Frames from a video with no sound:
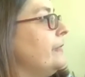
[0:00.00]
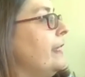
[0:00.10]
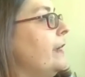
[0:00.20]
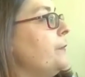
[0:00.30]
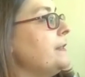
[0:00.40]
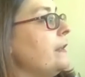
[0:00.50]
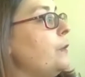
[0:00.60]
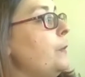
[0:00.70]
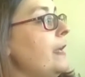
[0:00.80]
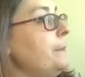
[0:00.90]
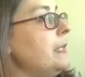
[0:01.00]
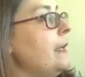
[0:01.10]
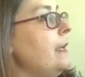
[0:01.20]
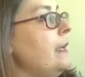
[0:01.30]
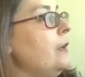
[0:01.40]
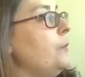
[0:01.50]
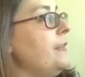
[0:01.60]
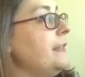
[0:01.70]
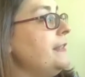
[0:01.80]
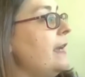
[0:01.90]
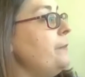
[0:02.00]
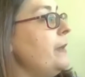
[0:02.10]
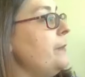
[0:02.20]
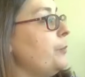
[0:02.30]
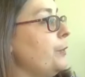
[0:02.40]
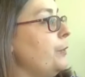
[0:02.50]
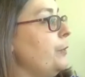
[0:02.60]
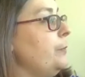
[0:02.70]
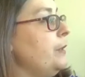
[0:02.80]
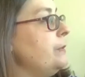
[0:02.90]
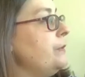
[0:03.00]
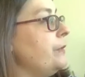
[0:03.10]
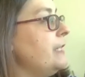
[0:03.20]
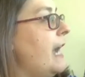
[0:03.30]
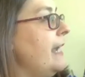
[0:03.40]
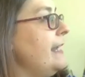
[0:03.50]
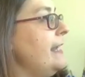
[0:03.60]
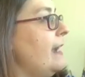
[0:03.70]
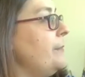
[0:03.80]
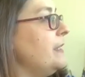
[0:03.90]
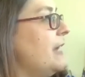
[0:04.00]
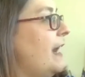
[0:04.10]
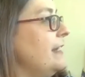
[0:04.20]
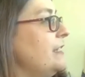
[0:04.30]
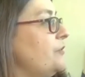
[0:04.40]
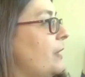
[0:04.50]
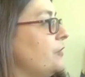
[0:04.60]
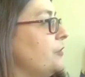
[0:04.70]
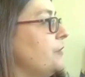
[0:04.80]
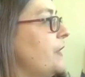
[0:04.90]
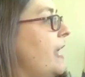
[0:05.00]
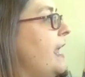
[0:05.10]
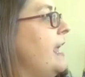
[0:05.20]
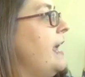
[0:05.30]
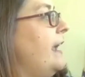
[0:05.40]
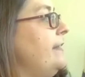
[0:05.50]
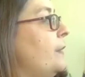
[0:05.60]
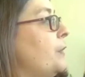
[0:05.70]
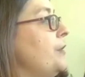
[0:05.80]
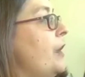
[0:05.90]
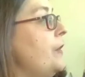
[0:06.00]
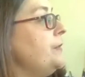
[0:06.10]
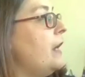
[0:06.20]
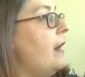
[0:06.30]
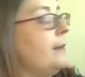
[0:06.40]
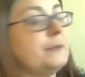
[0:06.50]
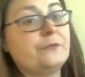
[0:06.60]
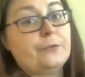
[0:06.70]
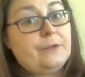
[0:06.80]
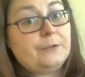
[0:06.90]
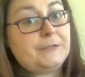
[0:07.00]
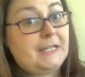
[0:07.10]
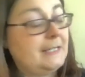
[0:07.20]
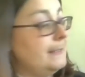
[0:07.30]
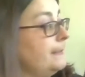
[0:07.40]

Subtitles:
It was equipped with a stumpy broom used for tidying up the tiny structures, and there were no tops for their seats.